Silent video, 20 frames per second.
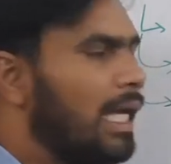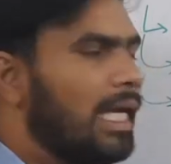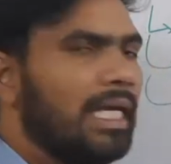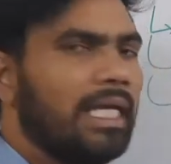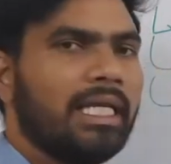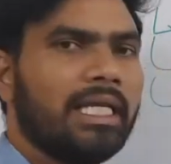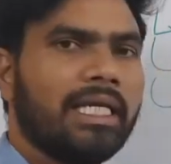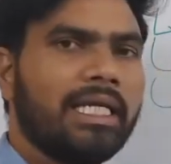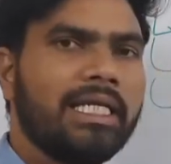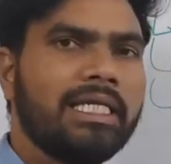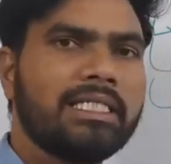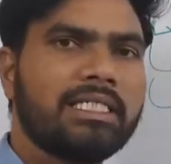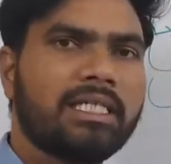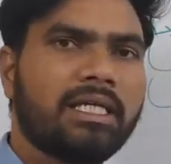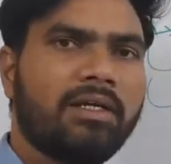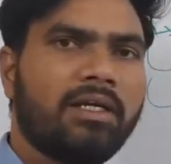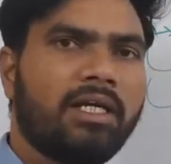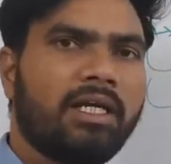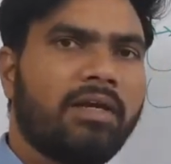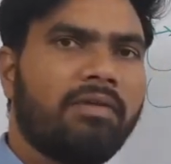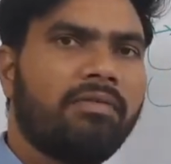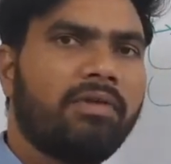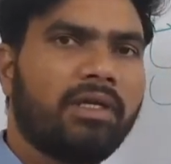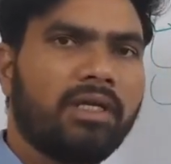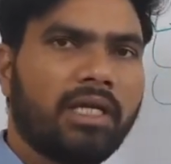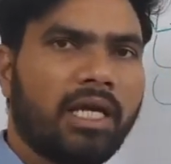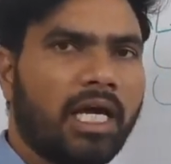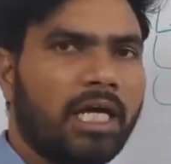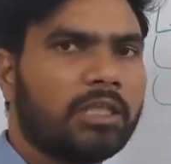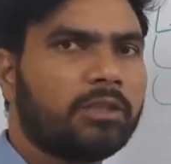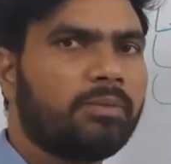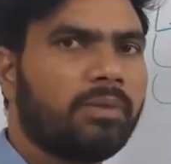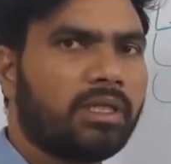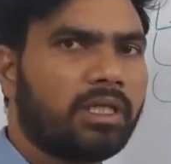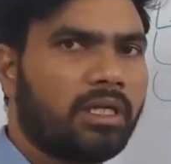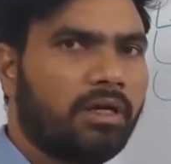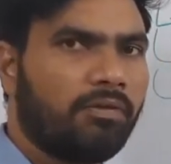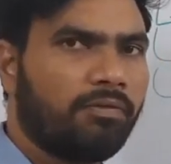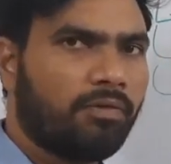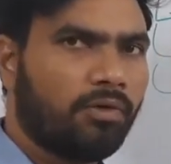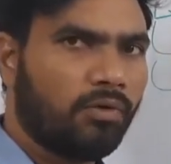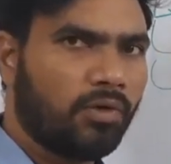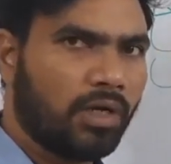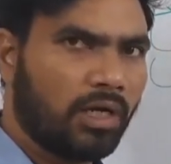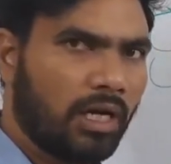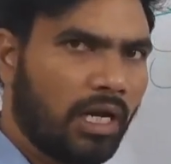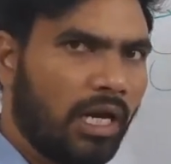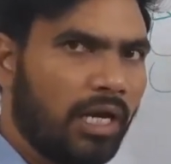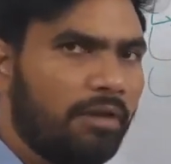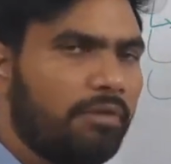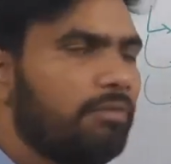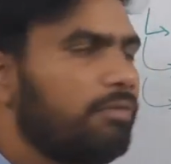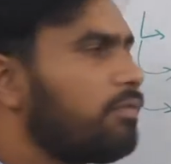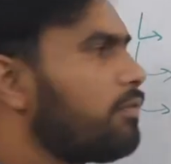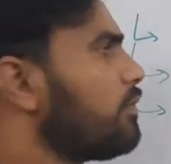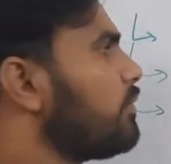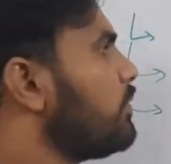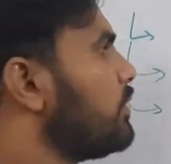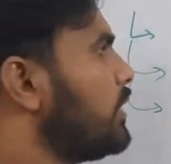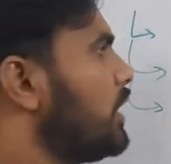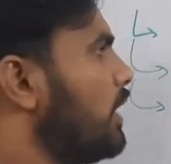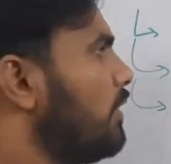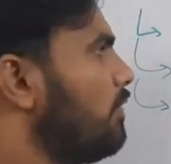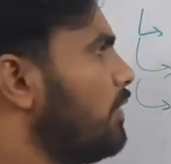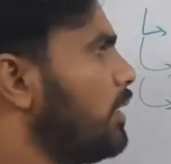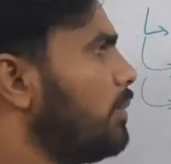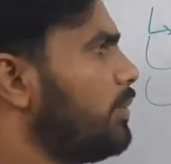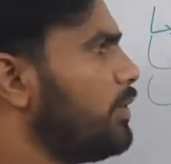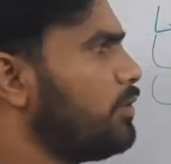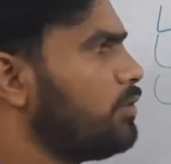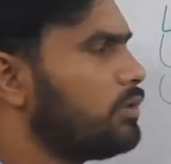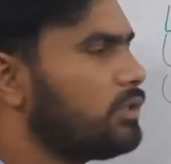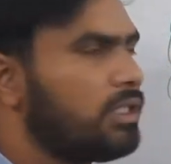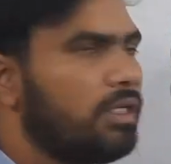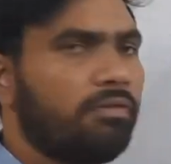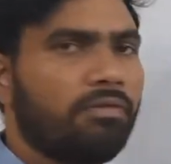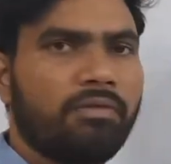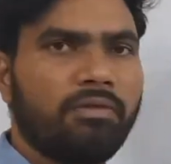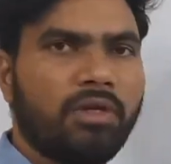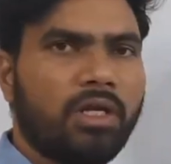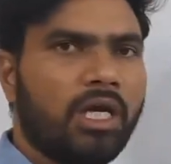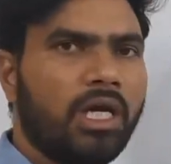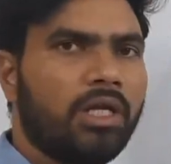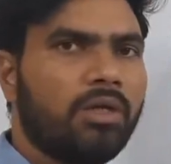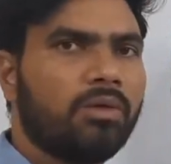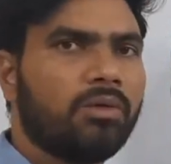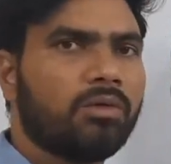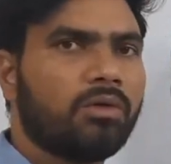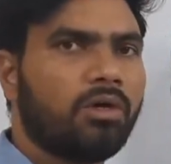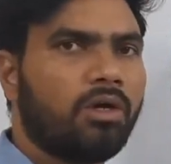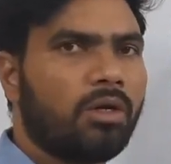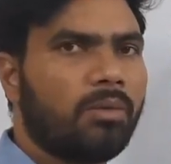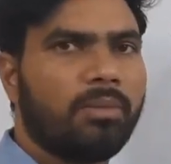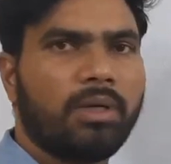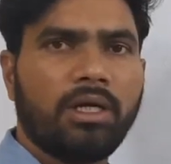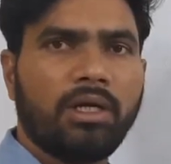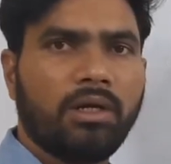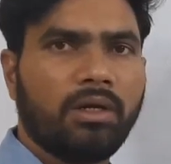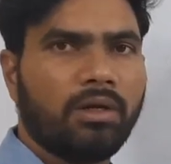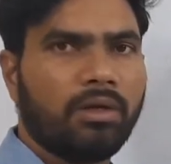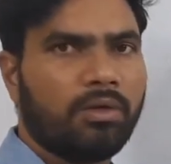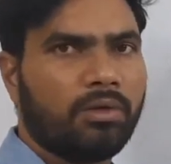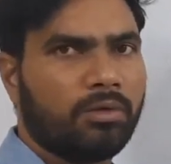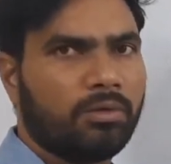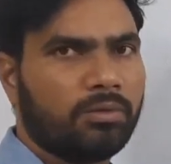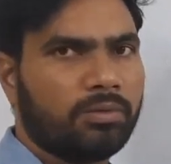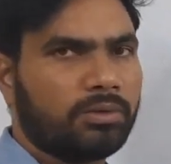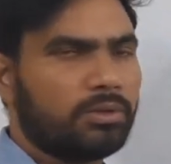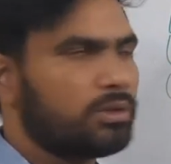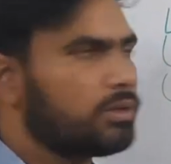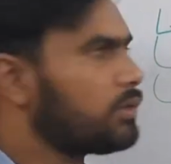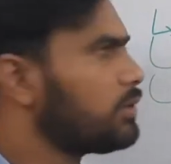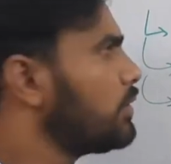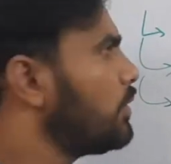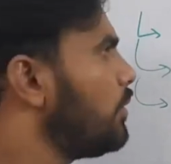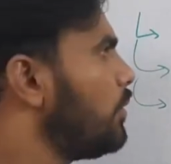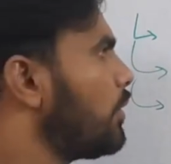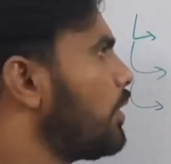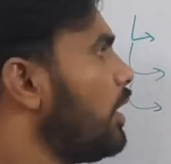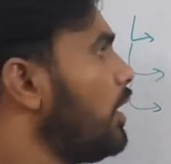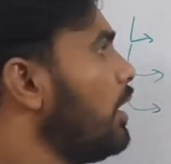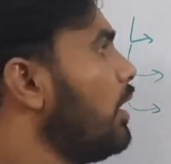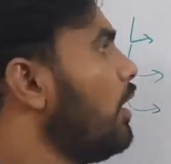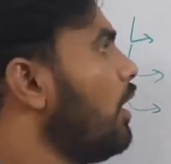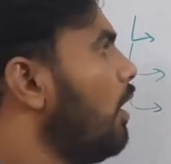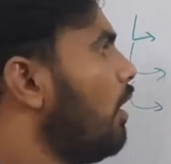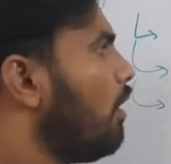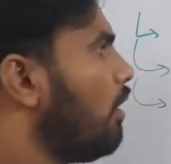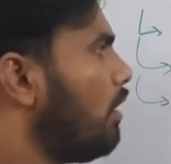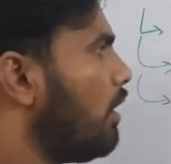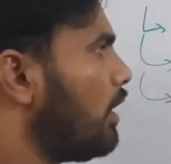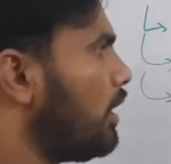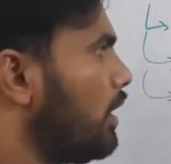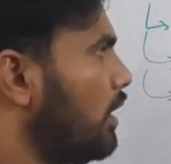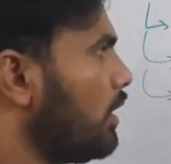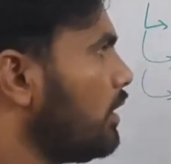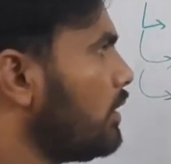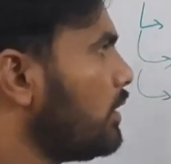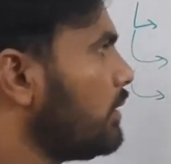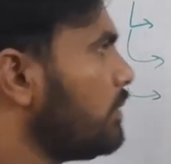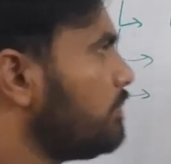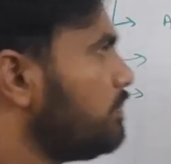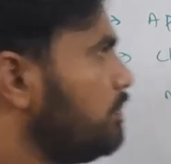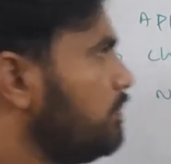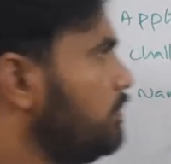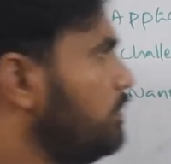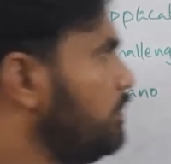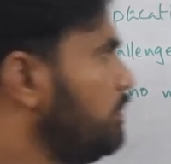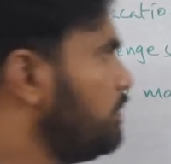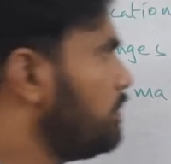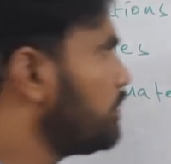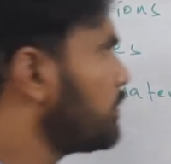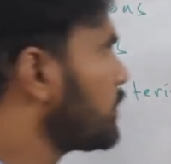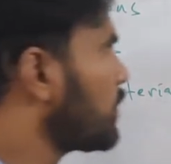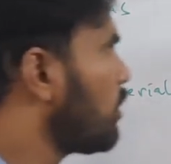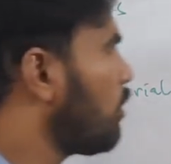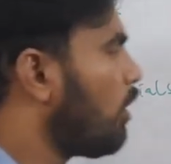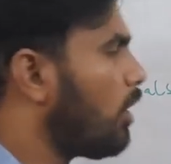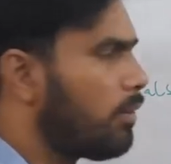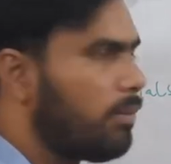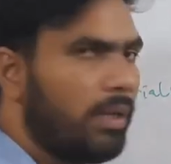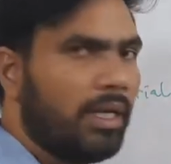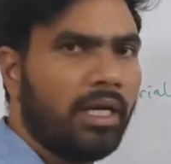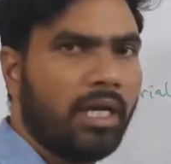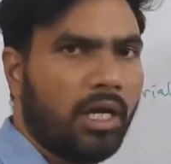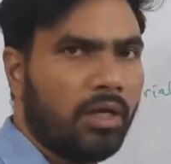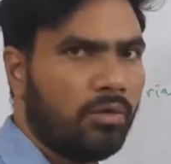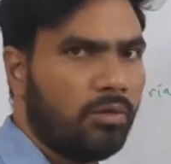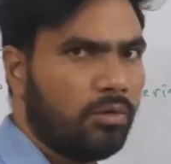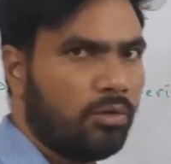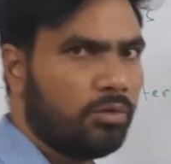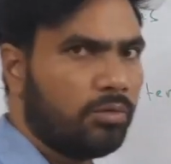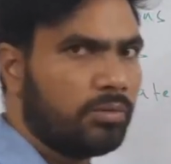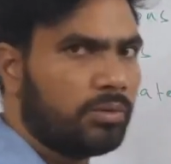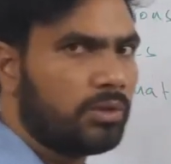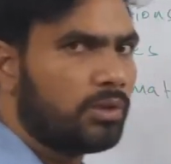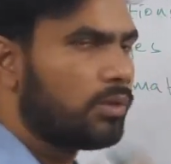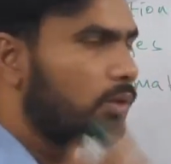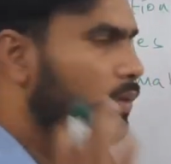in each and every aspect of our life, there will be use of nano carbon tubes, okay, or carbon nanotubes.